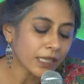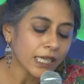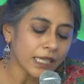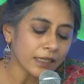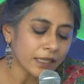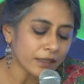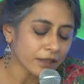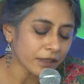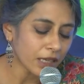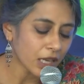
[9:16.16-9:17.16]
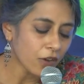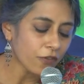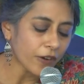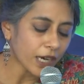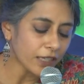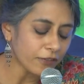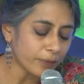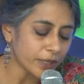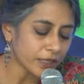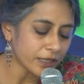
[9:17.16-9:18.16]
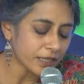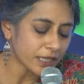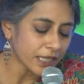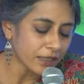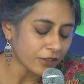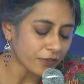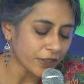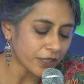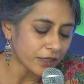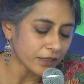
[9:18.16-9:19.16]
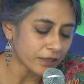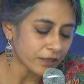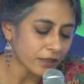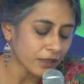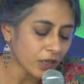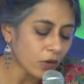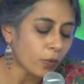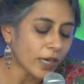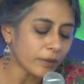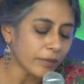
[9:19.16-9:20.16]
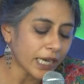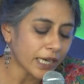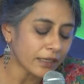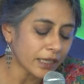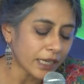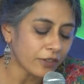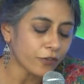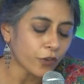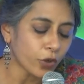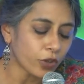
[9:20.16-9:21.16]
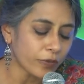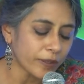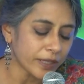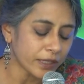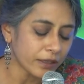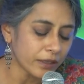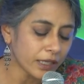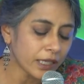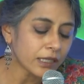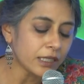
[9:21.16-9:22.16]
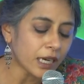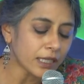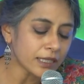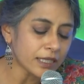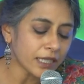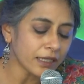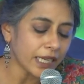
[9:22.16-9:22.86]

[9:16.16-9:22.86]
In it, five burnt sienna figures, one man and four women dancing